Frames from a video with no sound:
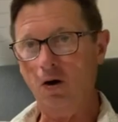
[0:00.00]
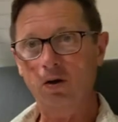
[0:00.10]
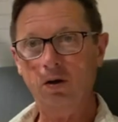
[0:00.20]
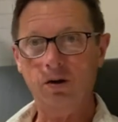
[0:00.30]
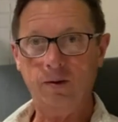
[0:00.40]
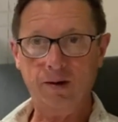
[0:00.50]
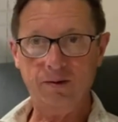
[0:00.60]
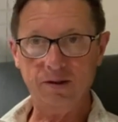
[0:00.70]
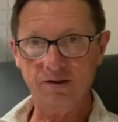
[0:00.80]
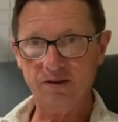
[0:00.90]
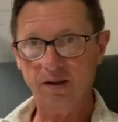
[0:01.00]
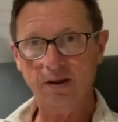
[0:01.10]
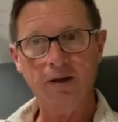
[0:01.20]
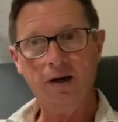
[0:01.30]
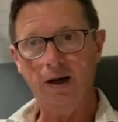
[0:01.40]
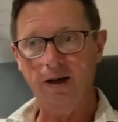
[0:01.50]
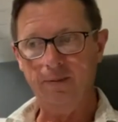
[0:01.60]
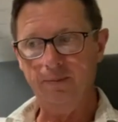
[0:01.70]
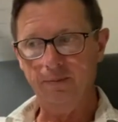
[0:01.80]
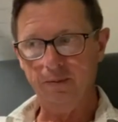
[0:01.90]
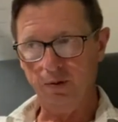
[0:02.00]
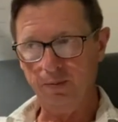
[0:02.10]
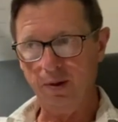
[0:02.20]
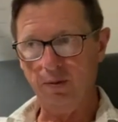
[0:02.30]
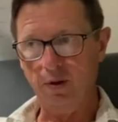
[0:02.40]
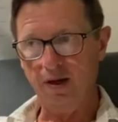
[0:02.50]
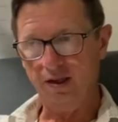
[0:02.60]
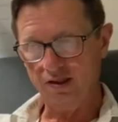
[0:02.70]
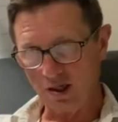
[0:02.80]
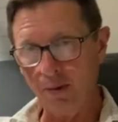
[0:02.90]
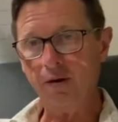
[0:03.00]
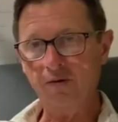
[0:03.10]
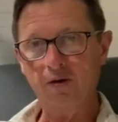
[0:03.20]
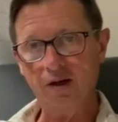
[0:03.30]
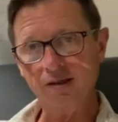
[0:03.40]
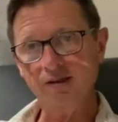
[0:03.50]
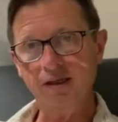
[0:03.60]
all around us um, to people, and it's coming for us.